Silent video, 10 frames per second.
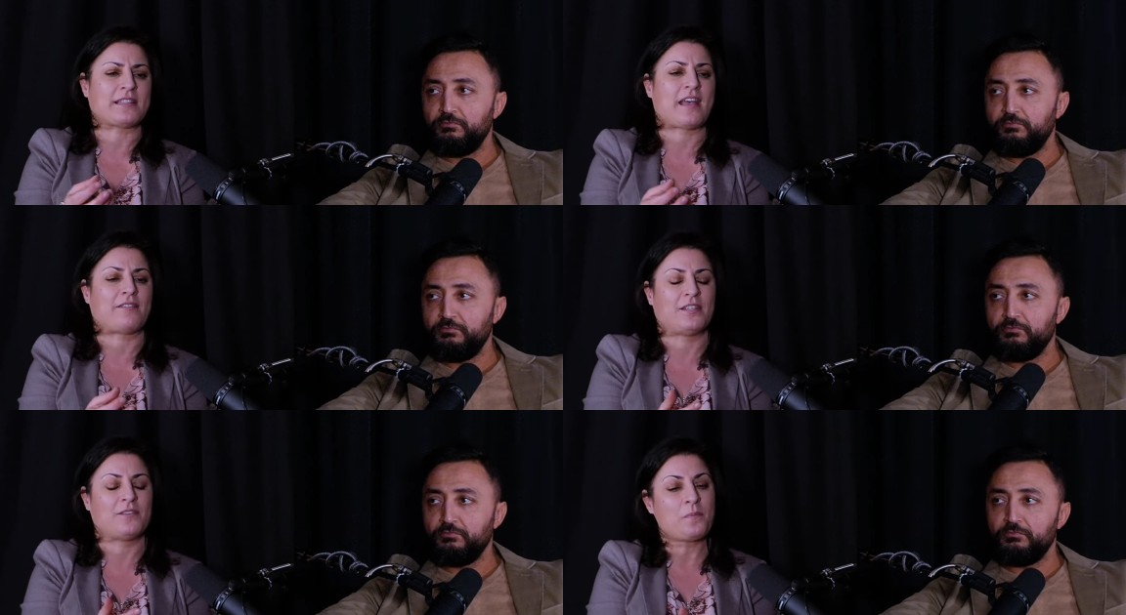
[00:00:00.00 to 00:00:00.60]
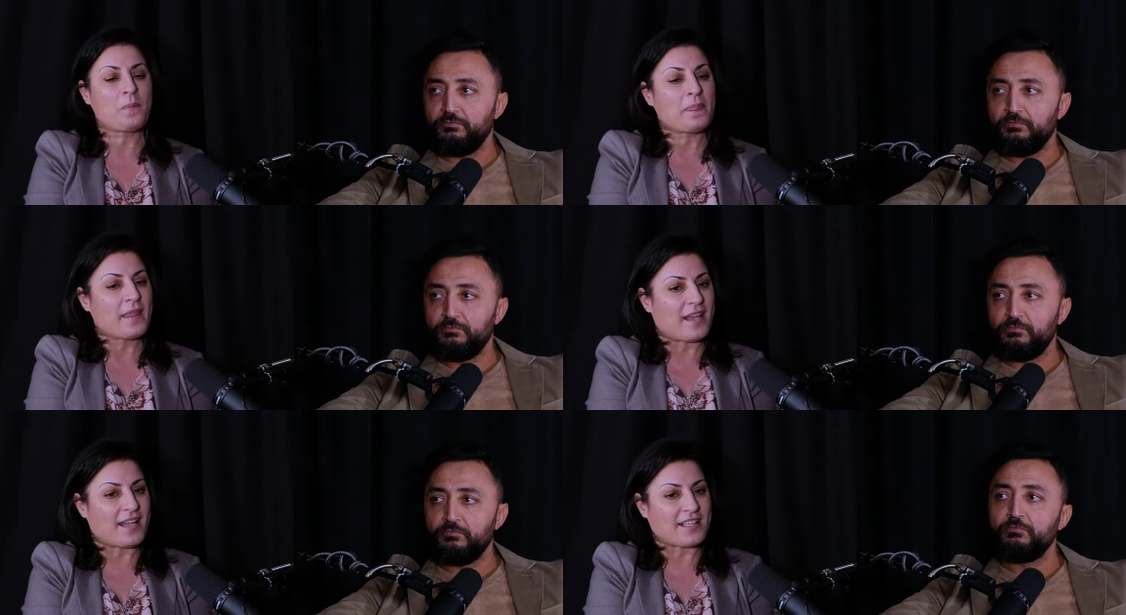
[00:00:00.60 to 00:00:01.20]
Speaker 1: having
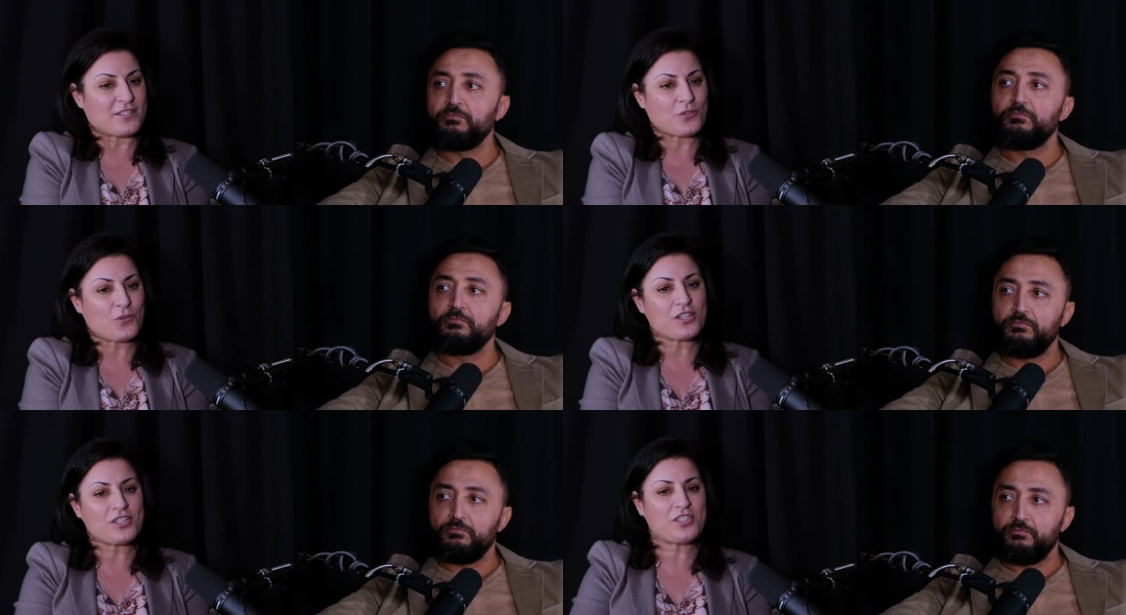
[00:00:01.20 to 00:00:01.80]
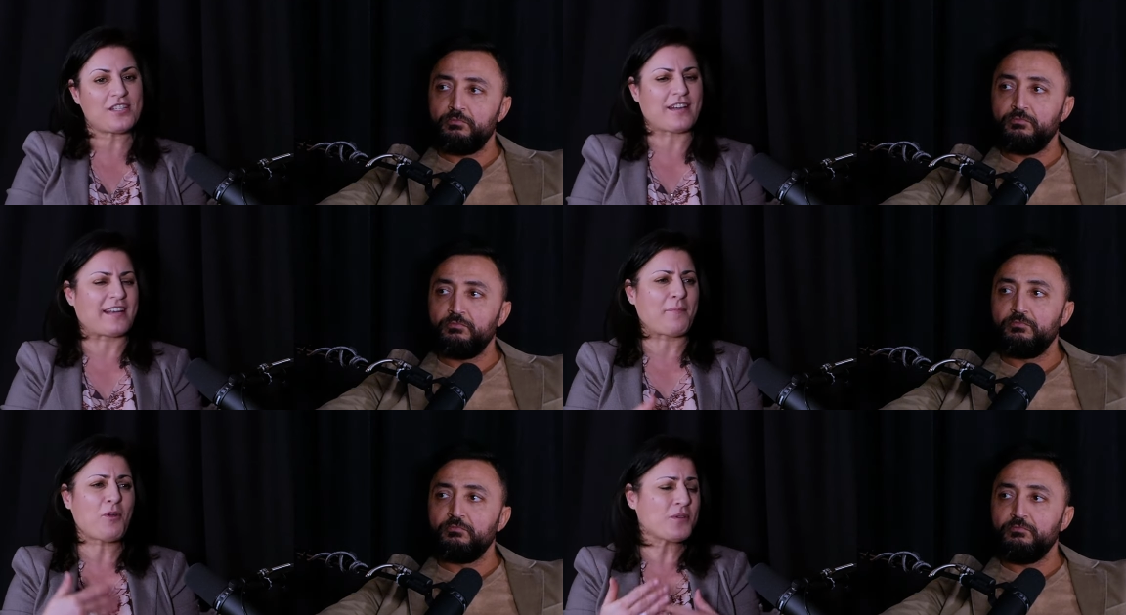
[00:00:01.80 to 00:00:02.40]
uh, storage here.
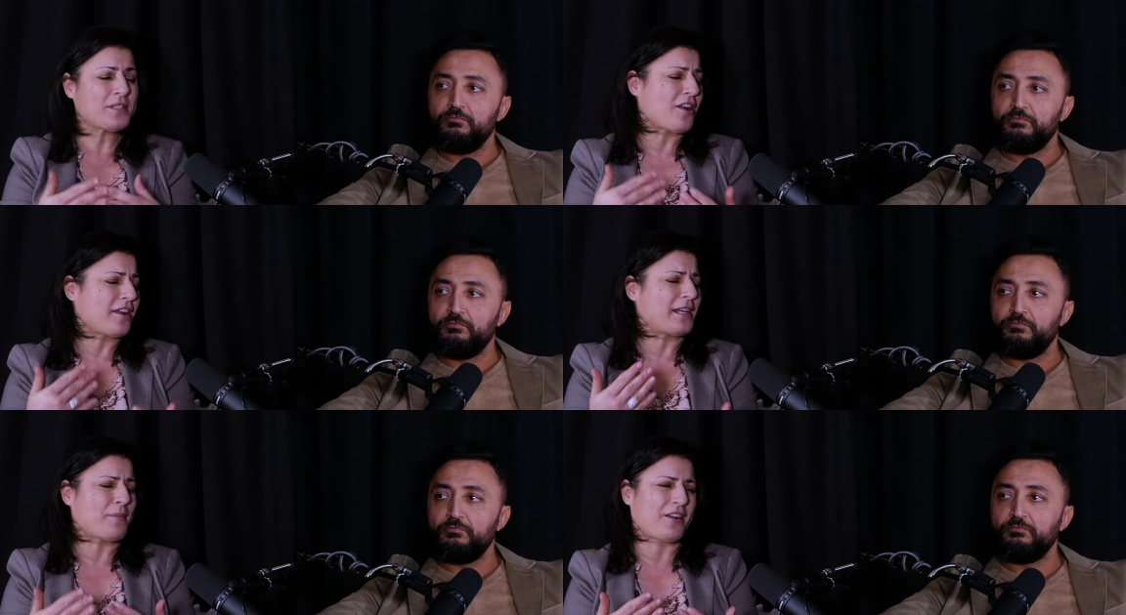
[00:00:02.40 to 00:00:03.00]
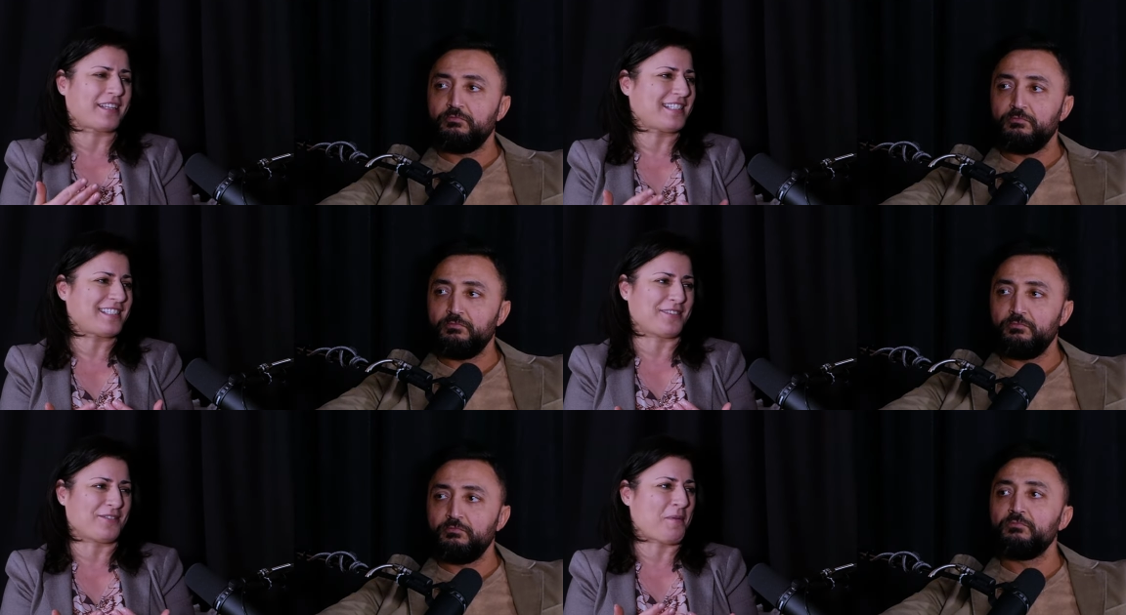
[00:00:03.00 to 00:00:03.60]
And I'm always talking about
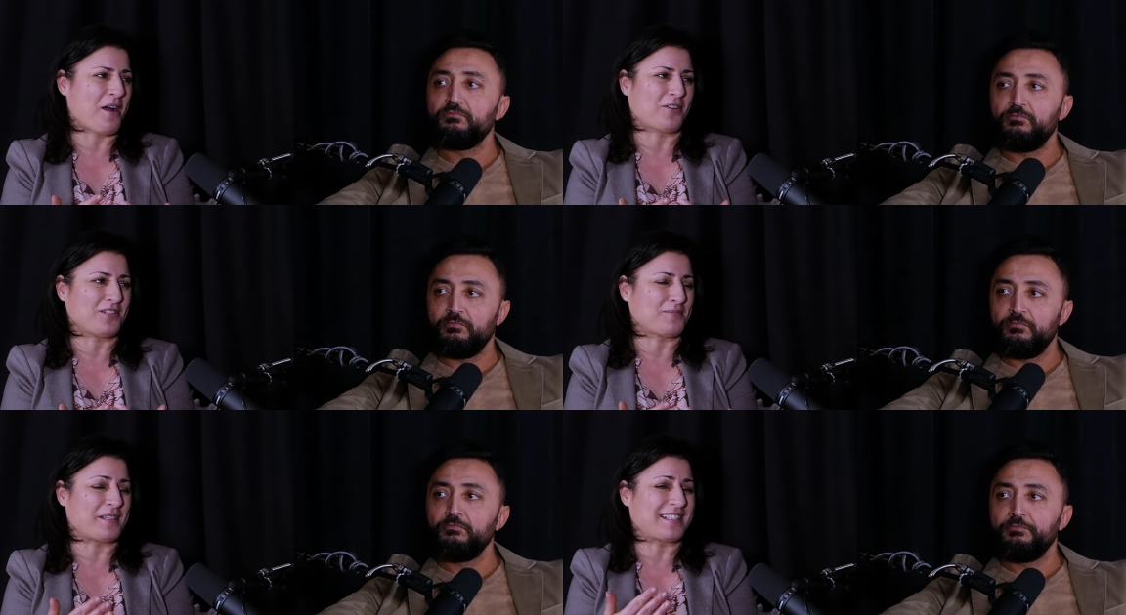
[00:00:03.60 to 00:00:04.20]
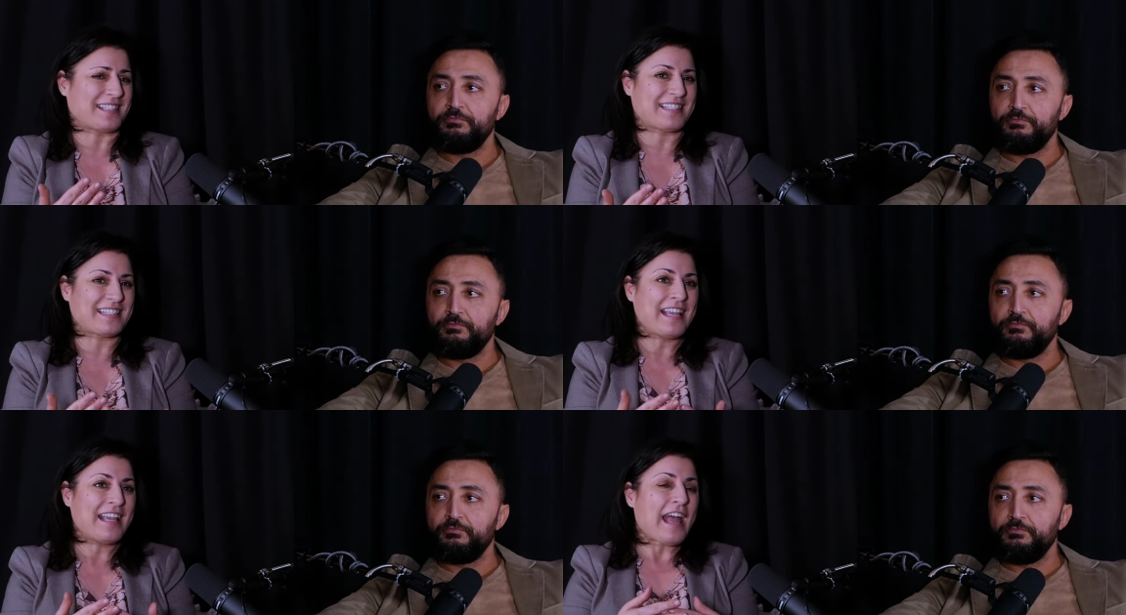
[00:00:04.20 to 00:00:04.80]
kitchen remodels because
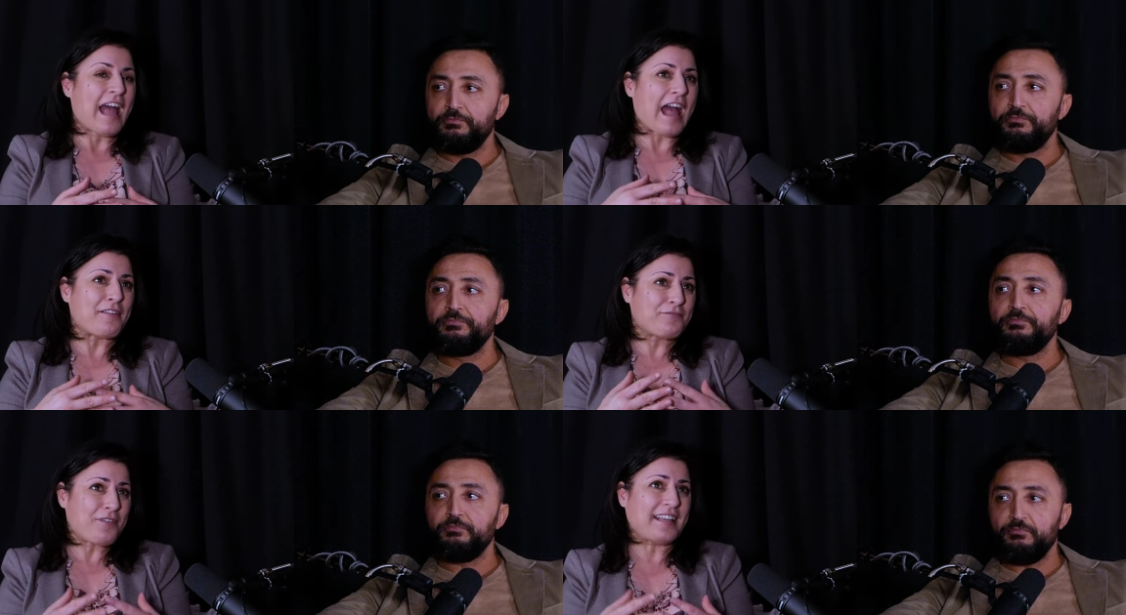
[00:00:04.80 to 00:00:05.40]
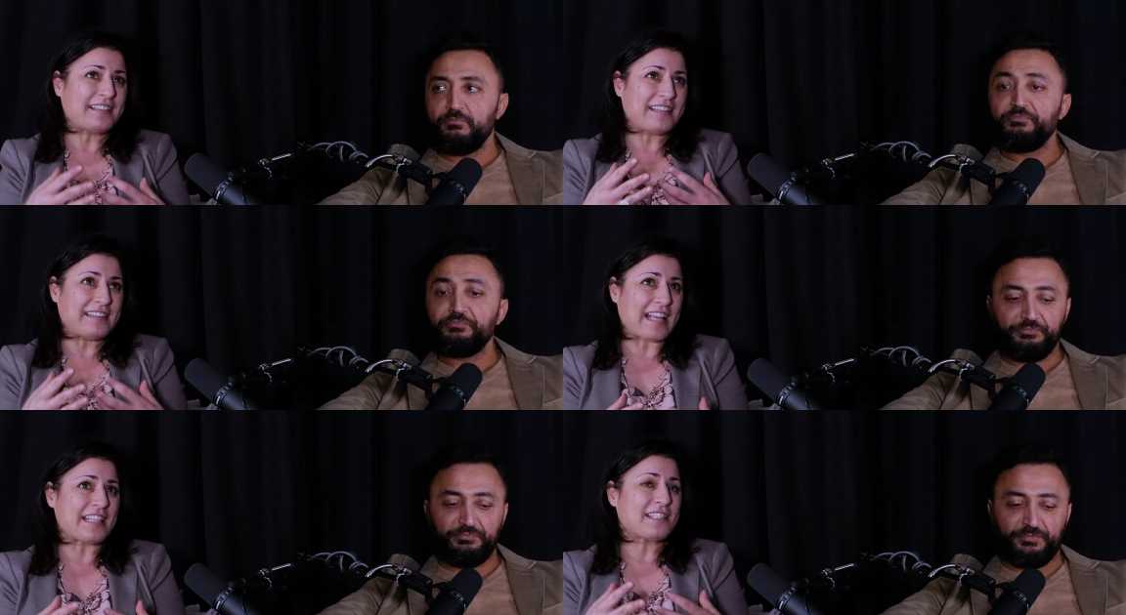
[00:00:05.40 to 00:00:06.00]
it's I find that
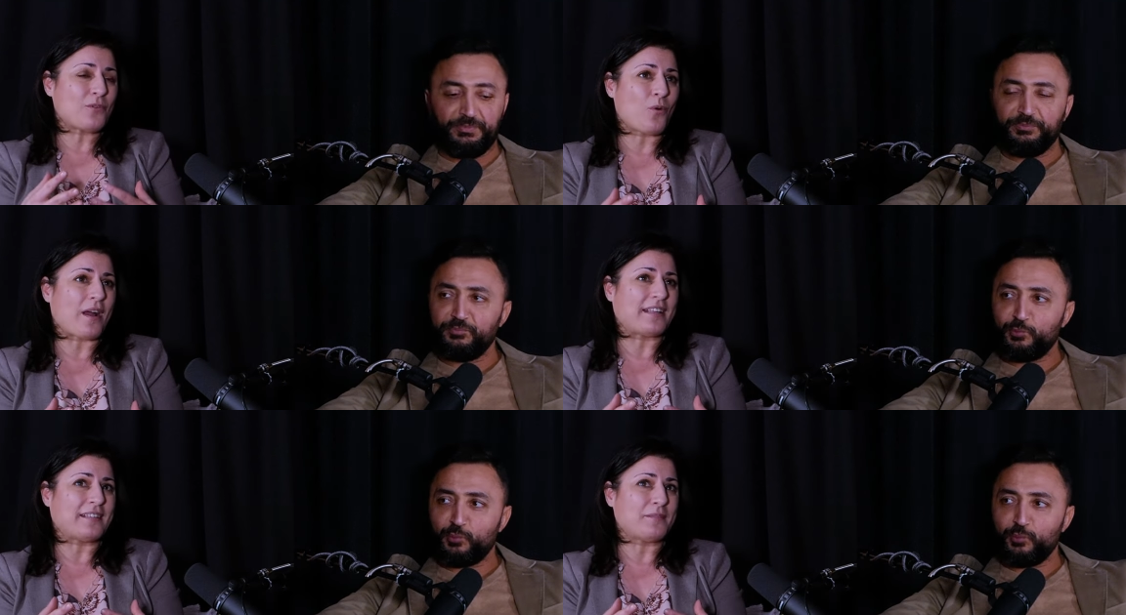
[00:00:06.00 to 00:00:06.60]
that's the one